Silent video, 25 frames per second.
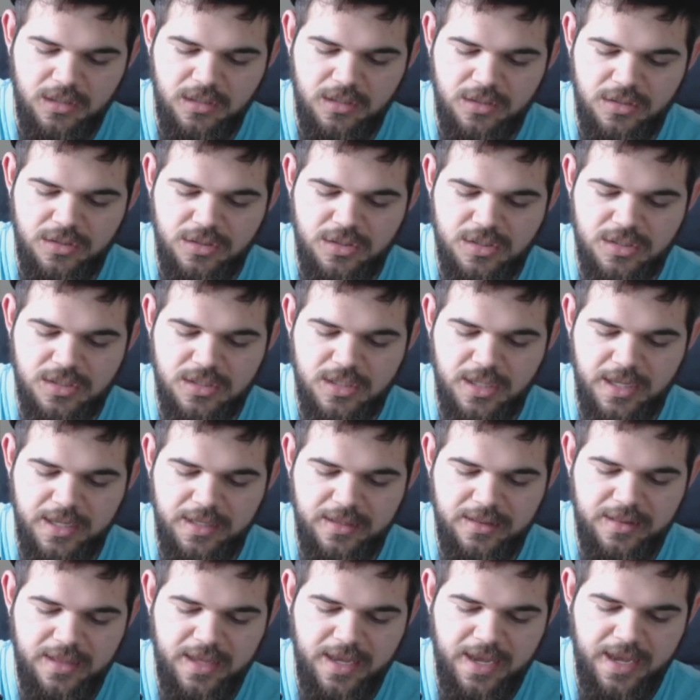Just
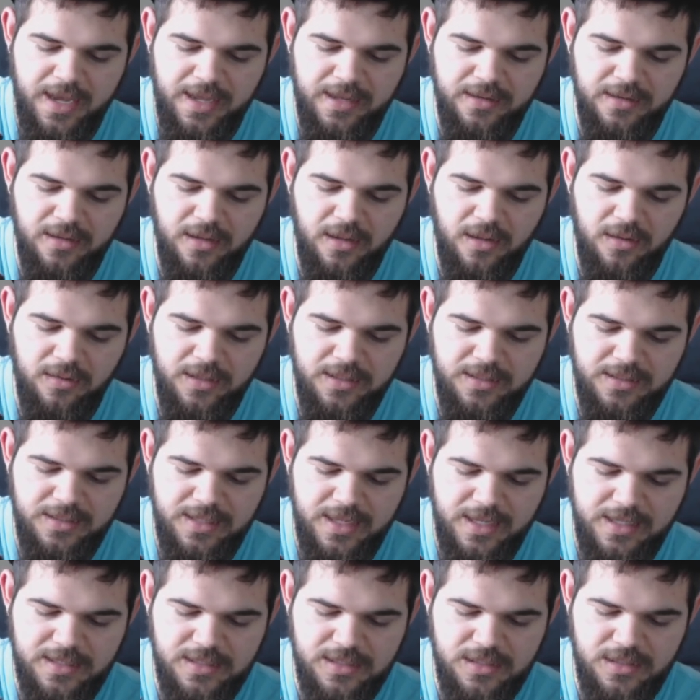like that. I'll let
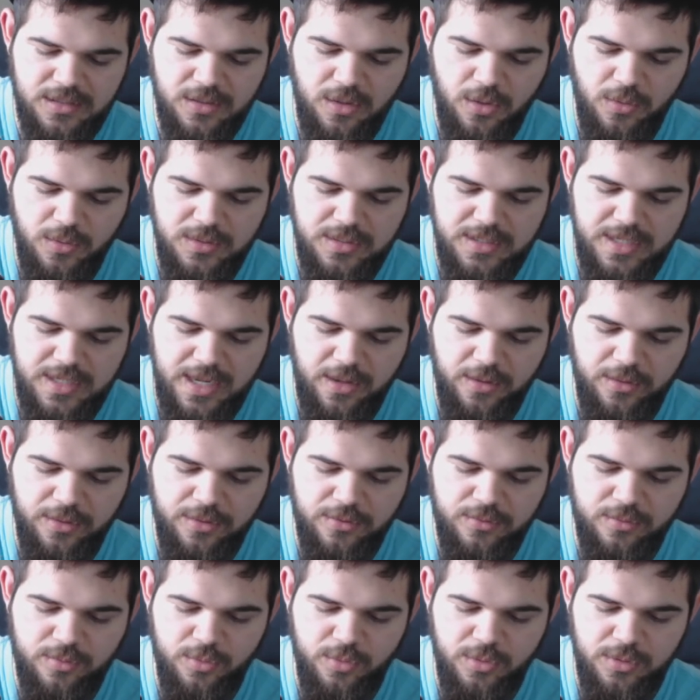that soak down
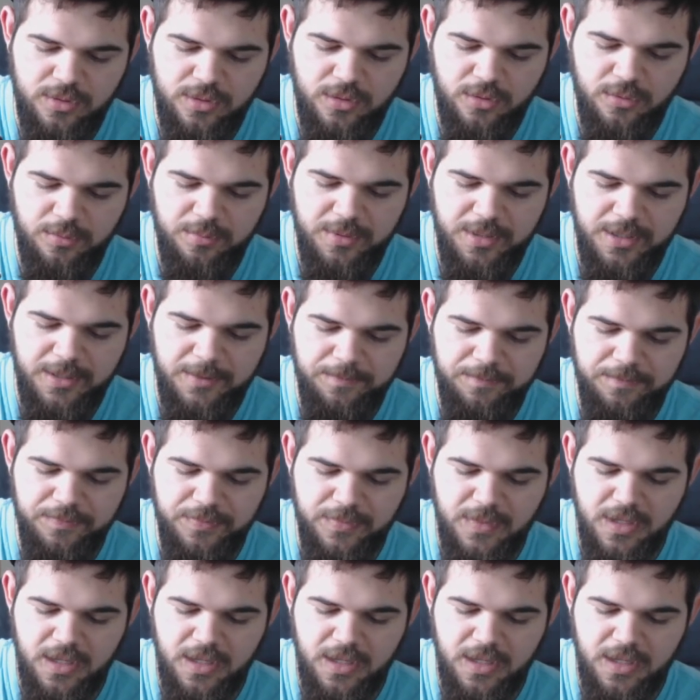through a little bit.